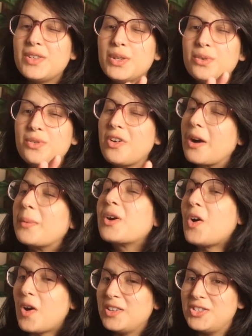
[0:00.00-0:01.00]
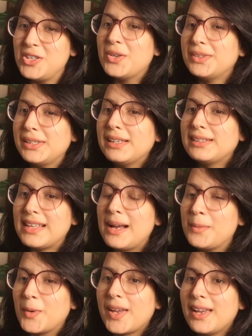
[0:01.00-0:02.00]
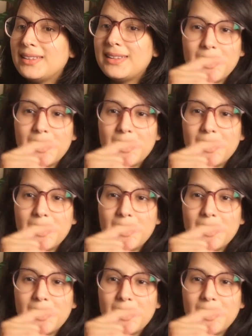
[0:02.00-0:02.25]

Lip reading: you pharmacology on the exam, okay?